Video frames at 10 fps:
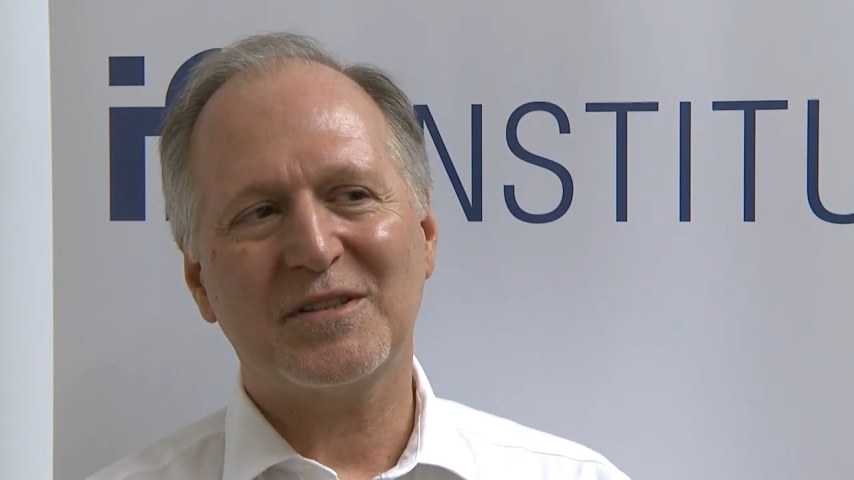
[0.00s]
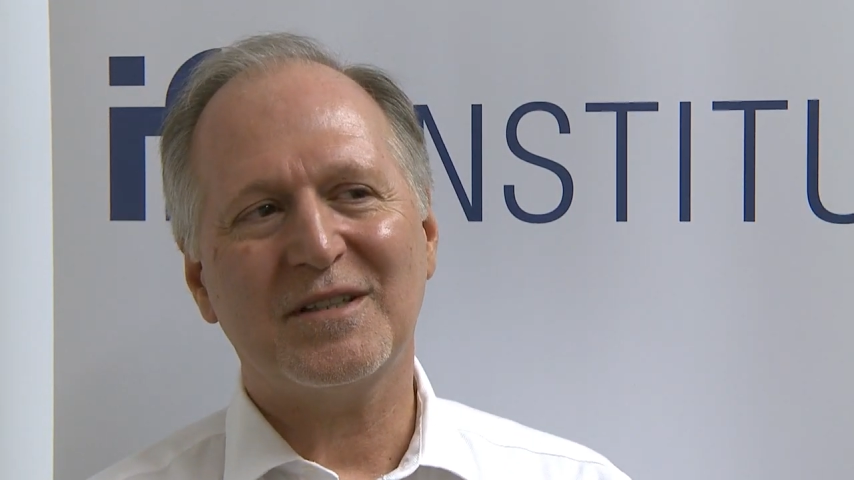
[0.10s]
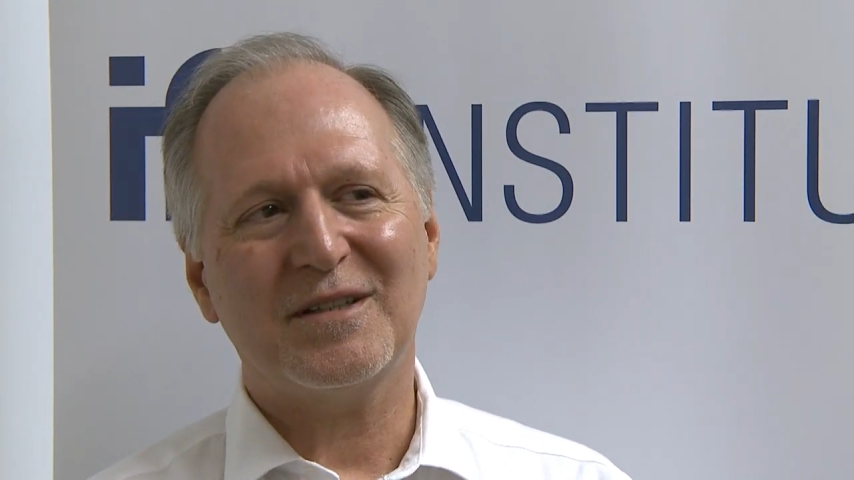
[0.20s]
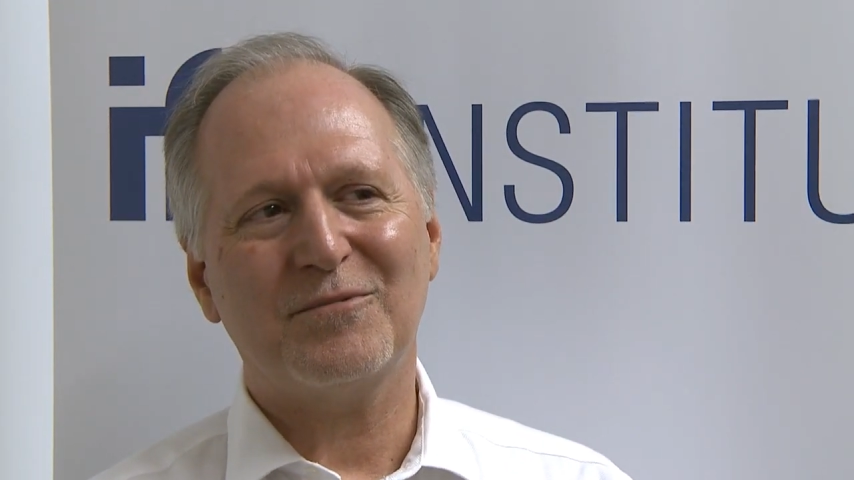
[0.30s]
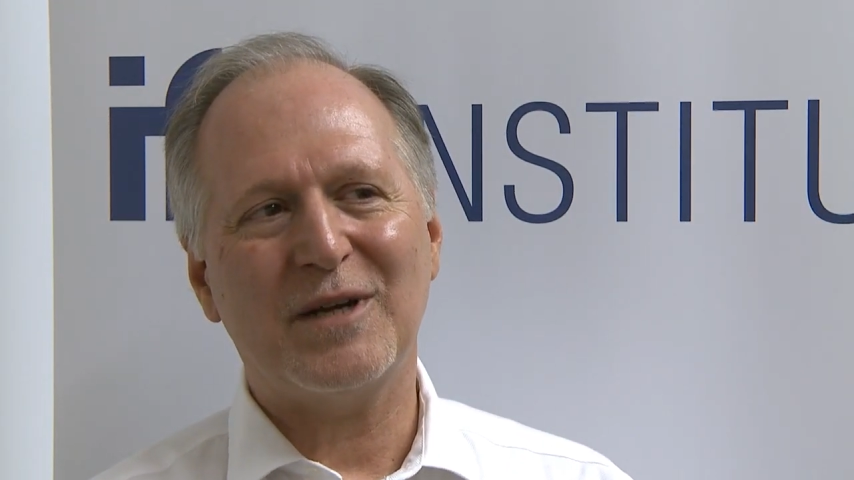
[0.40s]

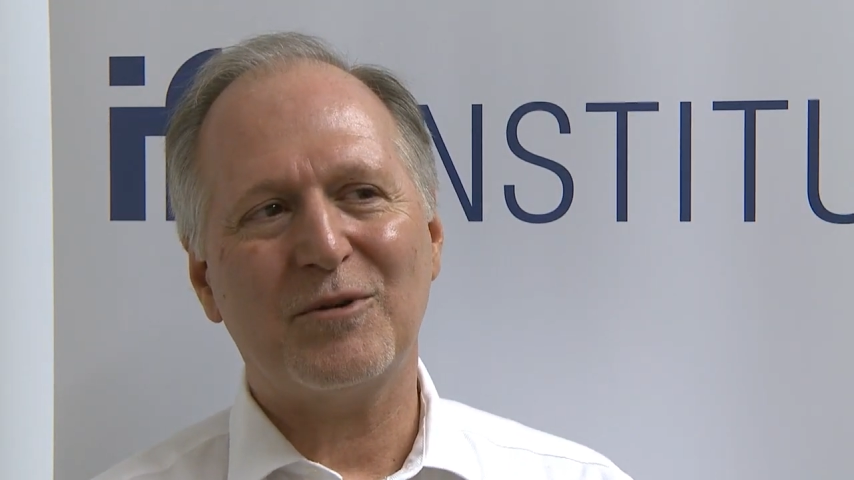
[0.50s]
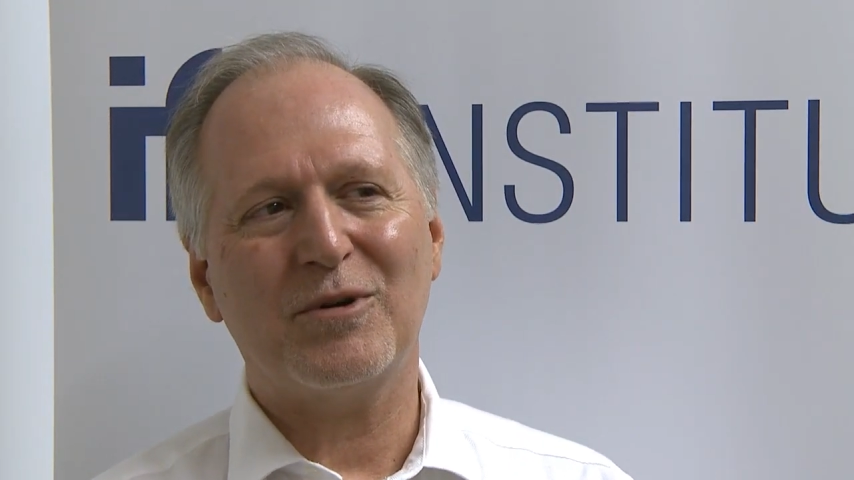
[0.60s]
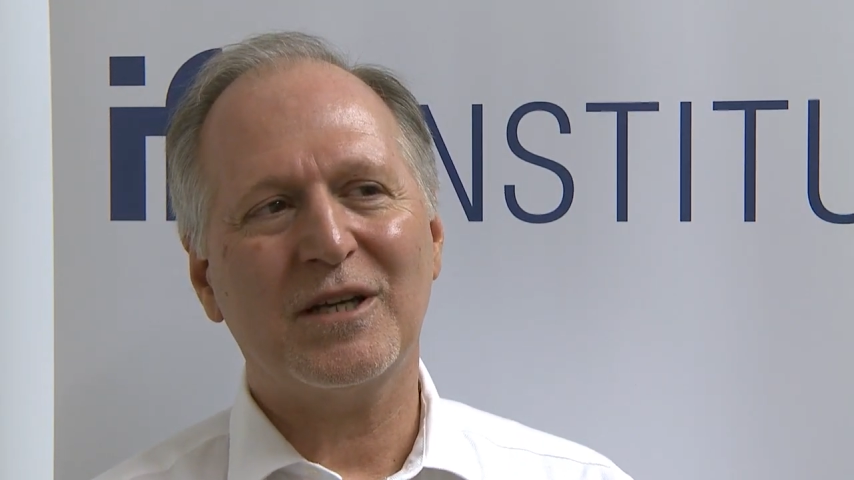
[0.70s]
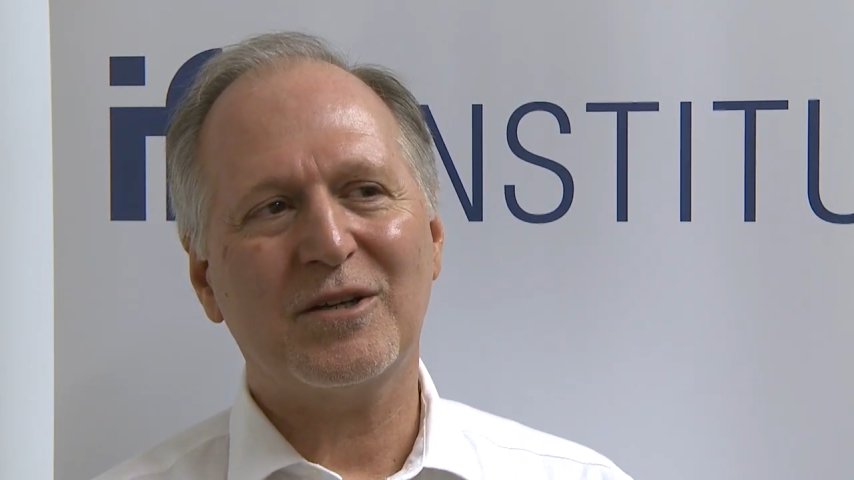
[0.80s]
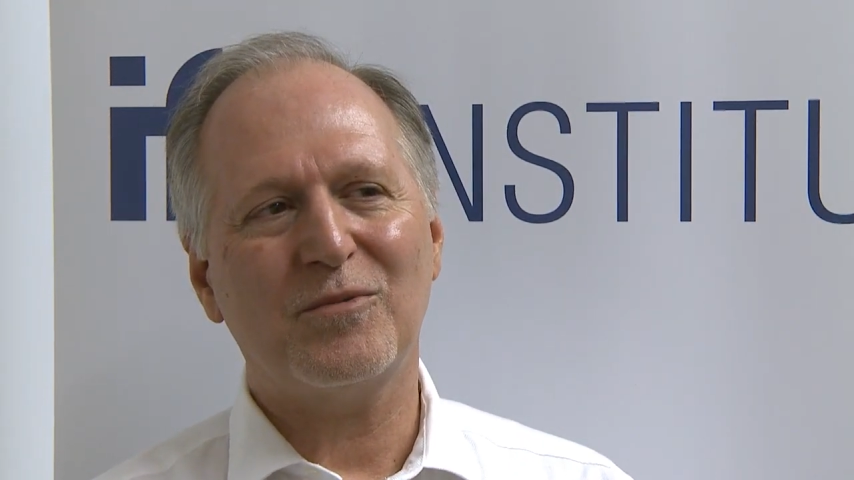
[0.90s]

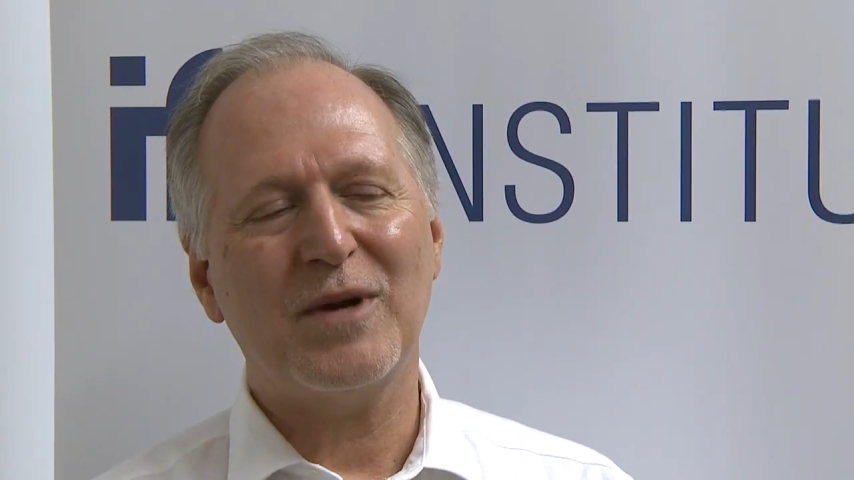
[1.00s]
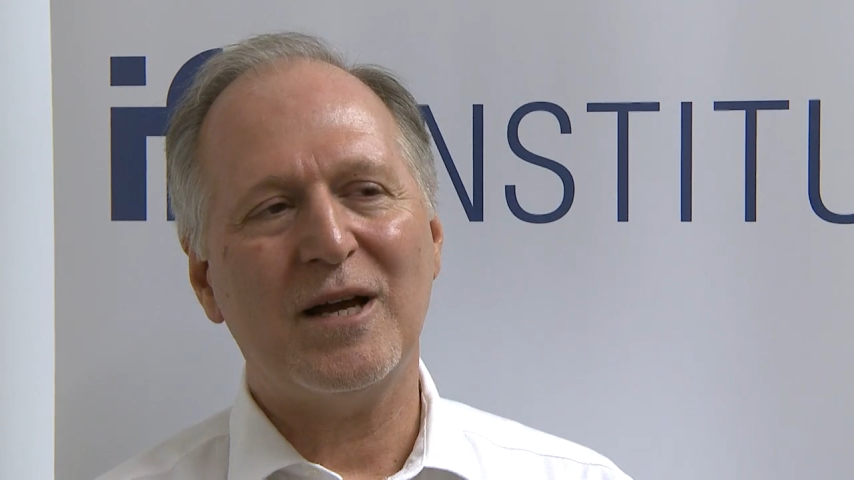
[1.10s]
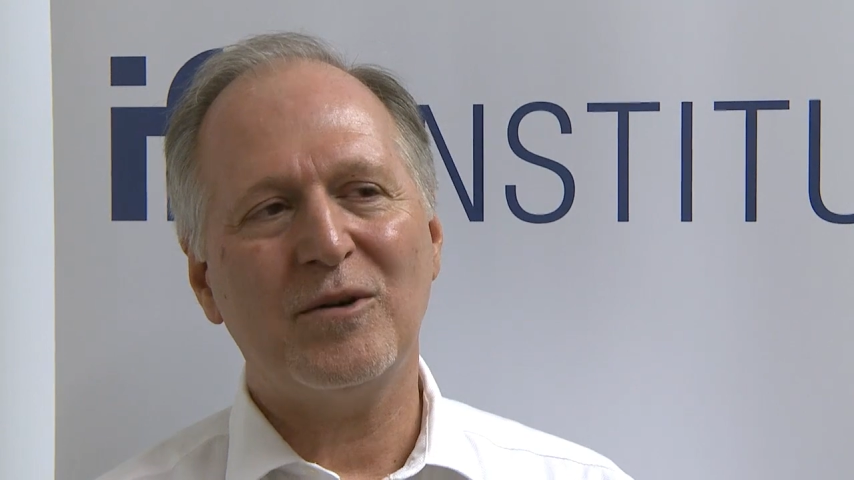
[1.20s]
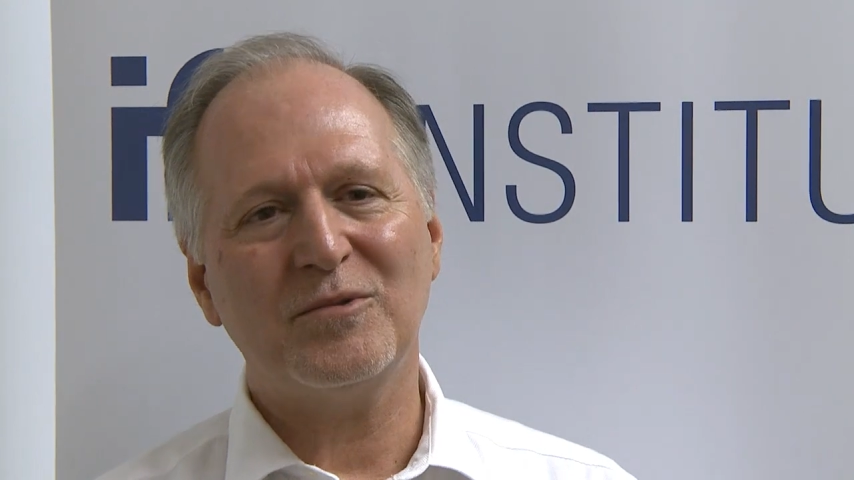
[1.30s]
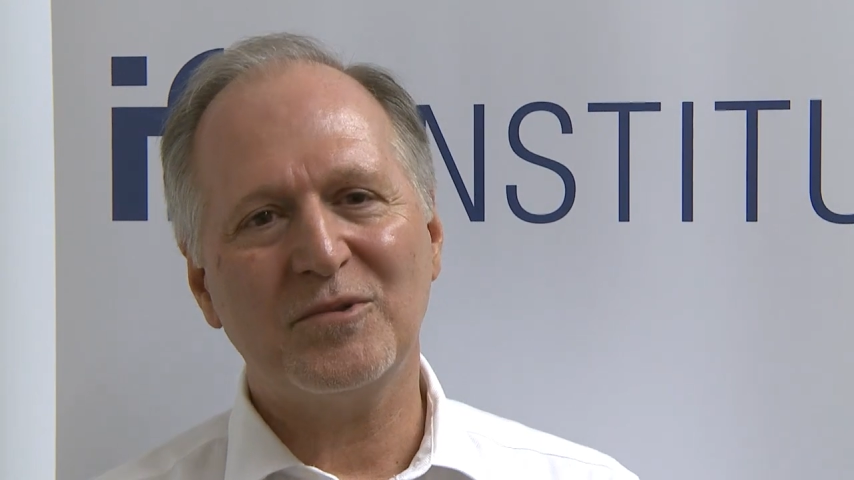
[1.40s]
rhetoric
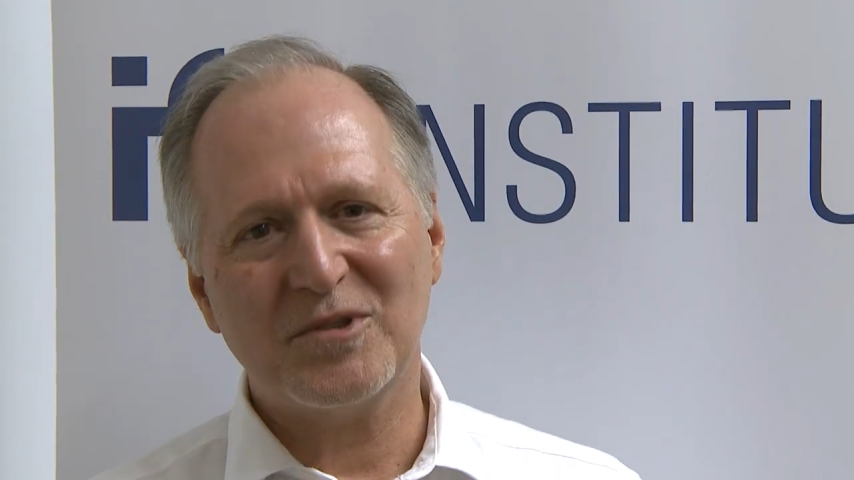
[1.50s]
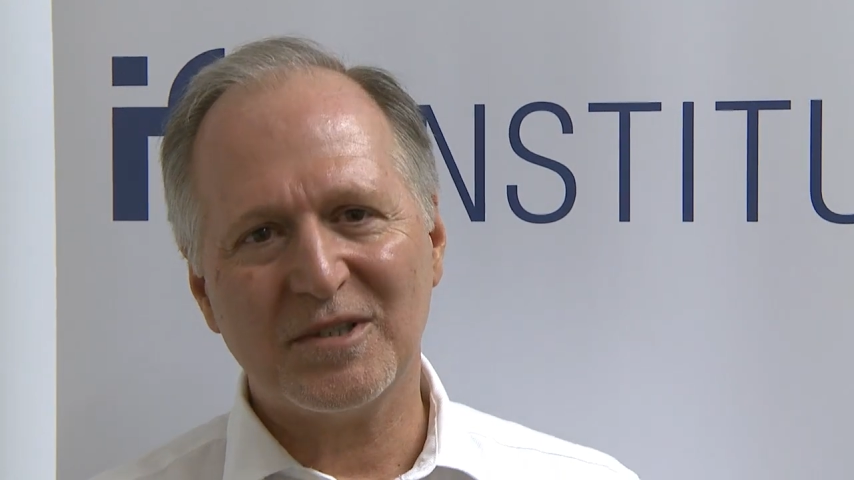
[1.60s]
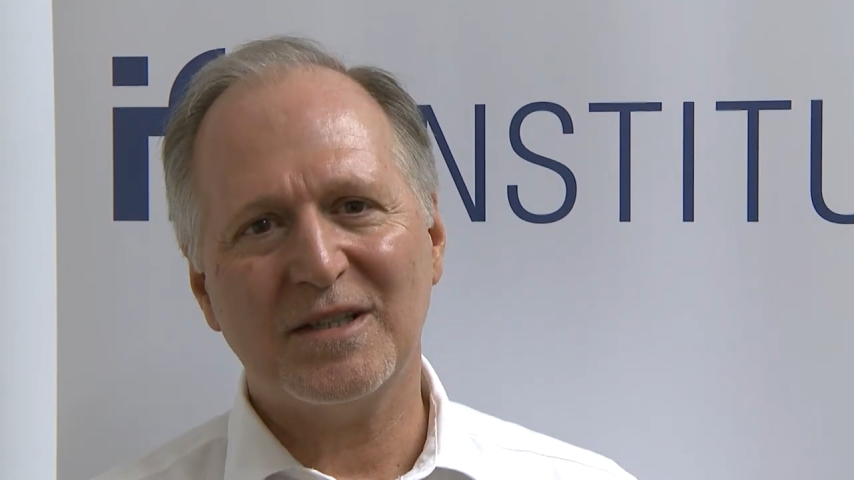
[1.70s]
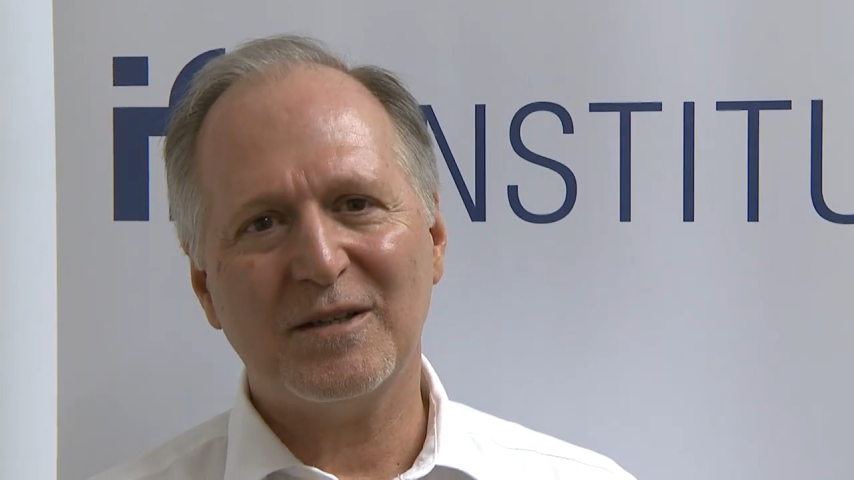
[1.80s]
around